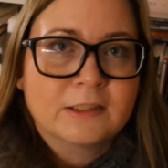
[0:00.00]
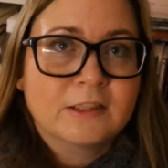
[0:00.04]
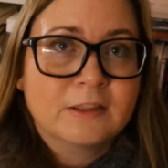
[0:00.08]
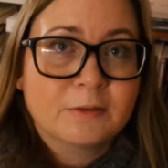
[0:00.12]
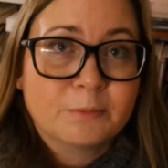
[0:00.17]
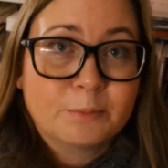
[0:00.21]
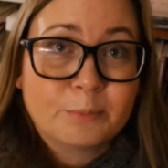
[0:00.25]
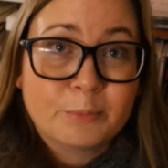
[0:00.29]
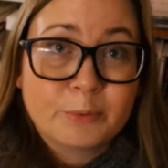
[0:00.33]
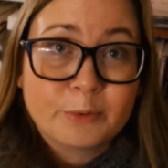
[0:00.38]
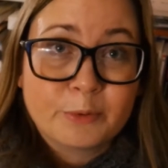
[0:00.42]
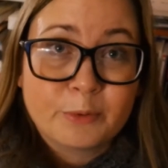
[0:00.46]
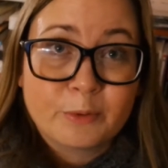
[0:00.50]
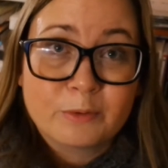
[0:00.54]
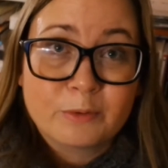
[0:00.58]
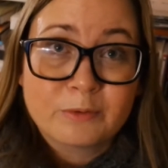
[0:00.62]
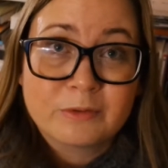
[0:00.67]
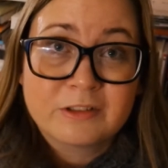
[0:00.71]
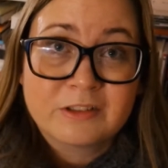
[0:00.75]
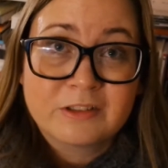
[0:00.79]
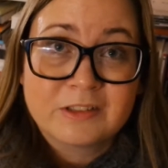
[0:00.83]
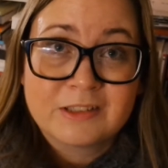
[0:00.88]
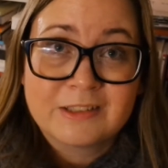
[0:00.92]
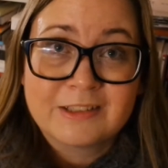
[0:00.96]
The
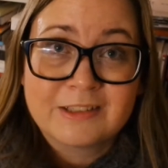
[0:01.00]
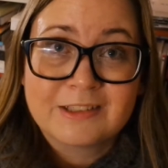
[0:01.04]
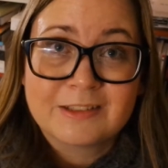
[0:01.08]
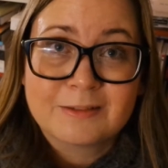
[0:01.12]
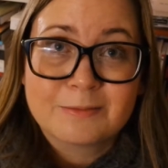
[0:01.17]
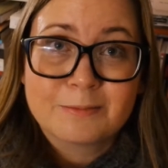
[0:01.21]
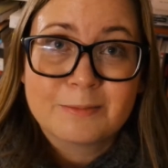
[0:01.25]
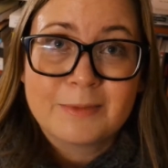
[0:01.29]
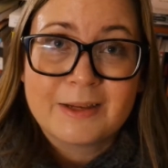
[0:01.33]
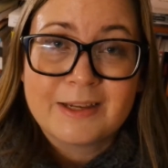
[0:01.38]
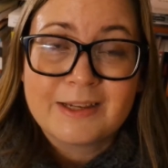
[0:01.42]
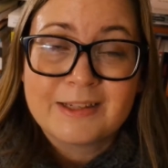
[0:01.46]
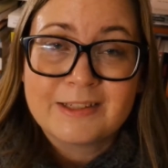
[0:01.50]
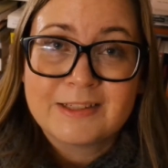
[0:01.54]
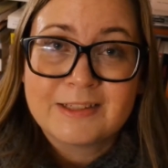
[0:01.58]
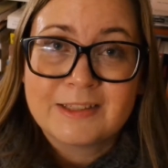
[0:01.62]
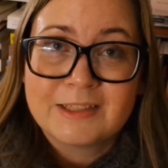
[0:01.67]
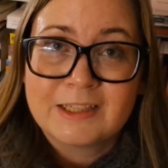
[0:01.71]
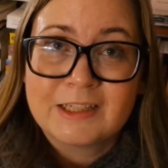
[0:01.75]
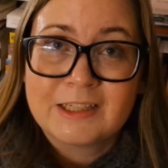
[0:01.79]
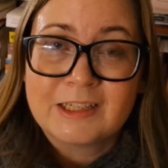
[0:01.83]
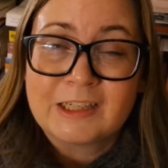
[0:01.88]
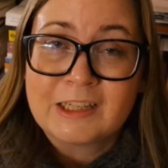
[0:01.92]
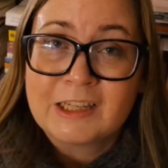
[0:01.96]
prose is
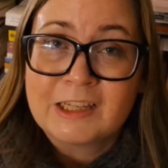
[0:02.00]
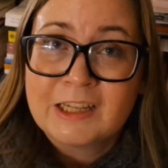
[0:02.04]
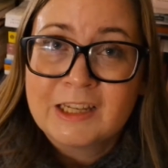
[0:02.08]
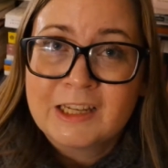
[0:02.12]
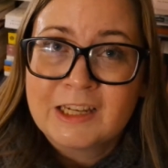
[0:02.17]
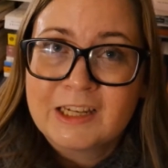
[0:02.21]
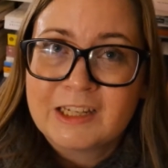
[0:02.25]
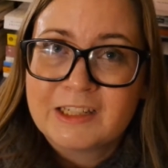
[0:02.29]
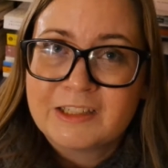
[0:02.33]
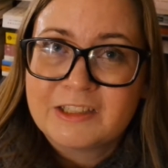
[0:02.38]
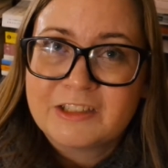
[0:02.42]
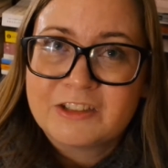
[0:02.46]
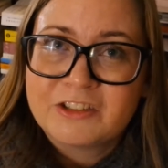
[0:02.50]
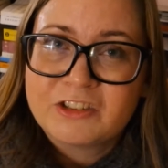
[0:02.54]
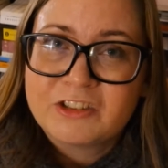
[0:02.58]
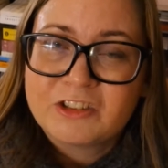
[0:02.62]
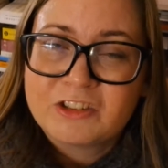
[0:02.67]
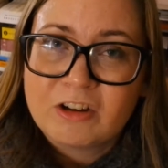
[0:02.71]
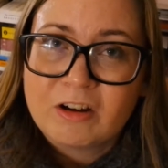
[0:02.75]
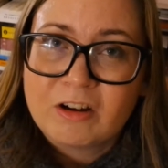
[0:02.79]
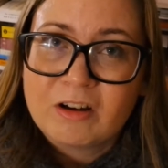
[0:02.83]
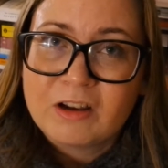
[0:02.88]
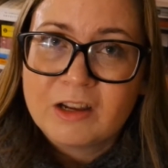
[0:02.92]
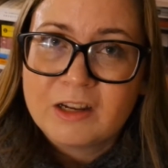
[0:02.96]
amazing, and the
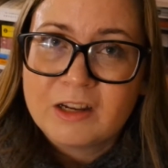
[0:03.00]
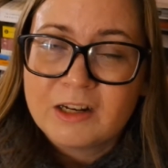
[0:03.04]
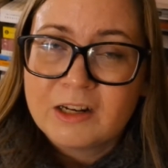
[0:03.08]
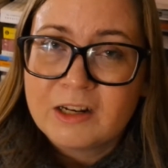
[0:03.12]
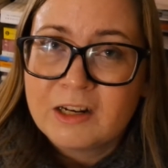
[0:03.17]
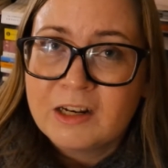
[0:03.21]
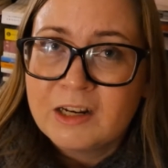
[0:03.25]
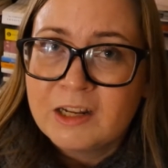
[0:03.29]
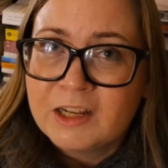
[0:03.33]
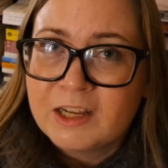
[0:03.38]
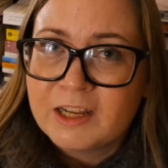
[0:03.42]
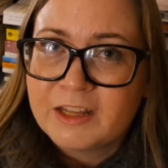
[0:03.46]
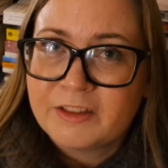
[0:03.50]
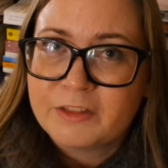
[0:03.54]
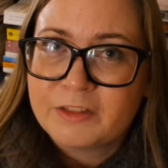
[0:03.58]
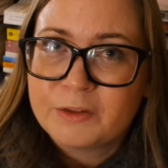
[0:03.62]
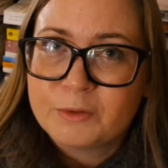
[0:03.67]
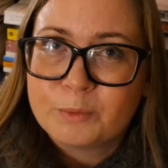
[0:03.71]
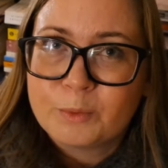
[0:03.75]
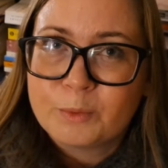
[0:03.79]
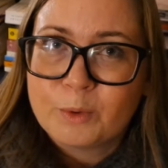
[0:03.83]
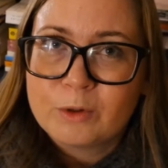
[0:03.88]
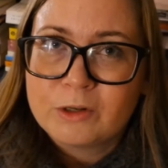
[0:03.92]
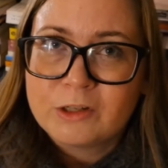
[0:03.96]
style and the
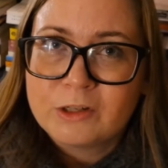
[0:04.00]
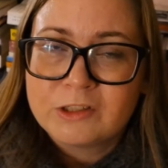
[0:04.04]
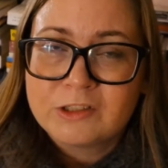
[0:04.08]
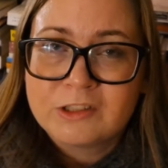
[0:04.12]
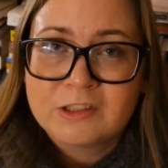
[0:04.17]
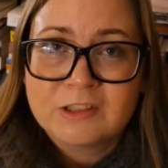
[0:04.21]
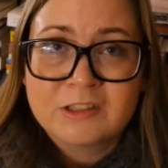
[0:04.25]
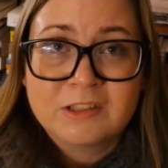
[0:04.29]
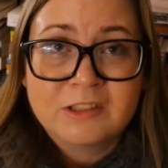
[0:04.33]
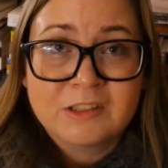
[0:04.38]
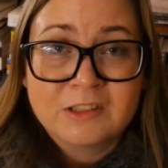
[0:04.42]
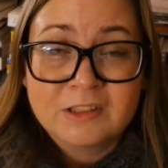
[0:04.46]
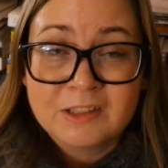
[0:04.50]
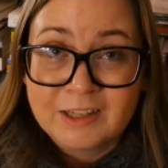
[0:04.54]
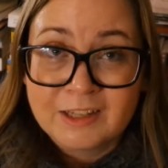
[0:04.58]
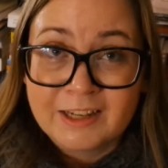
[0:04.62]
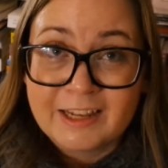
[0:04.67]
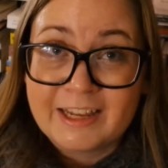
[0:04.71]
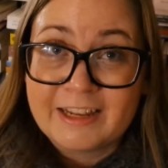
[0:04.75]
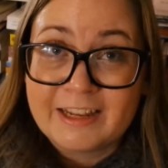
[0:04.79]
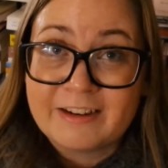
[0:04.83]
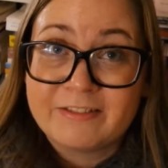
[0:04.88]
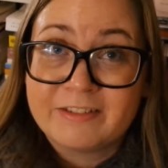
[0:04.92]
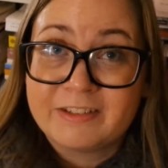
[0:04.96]
voice,
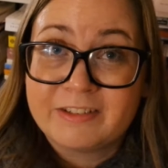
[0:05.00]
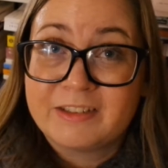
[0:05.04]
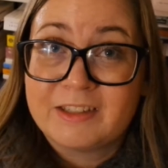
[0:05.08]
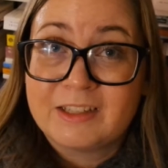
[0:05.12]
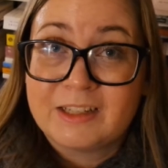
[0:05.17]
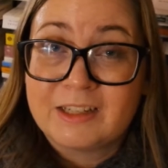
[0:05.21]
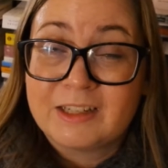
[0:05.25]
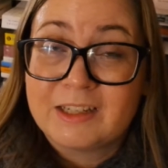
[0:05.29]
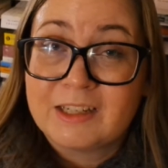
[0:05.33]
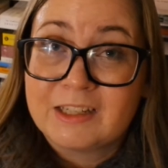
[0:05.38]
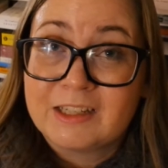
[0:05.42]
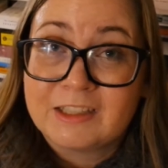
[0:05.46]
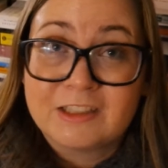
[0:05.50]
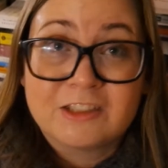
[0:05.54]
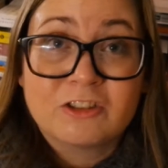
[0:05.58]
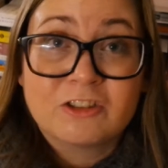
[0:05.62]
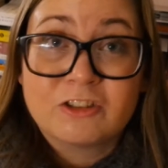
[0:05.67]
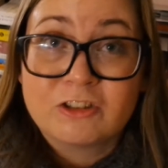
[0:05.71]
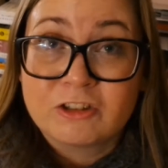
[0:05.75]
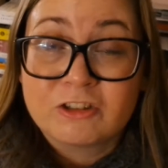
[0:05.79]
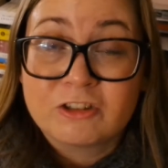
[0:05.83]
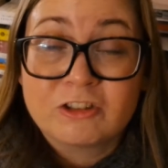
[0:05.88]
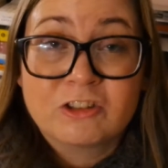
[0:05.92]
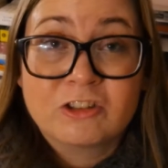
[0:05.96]
everything is
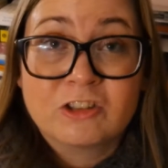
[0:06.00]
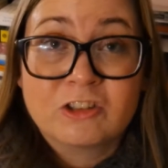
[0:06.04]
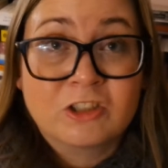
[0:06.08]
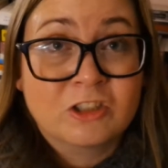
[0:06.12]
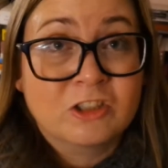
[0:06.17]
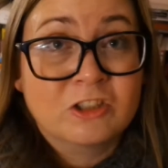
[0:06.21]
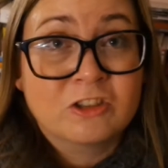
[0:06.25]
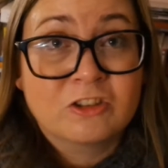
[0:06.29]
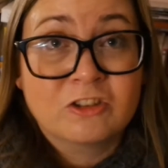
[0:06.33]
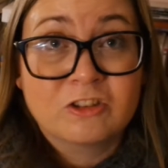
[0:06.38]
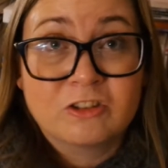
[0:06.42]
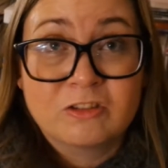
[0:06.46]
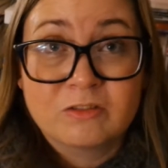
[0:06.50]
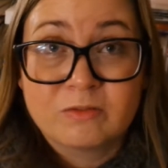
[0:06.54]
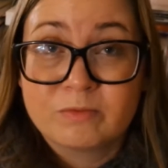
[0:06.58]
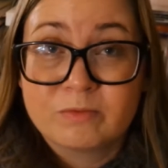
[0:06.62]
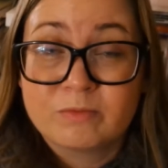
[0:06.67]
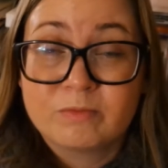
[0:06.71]
just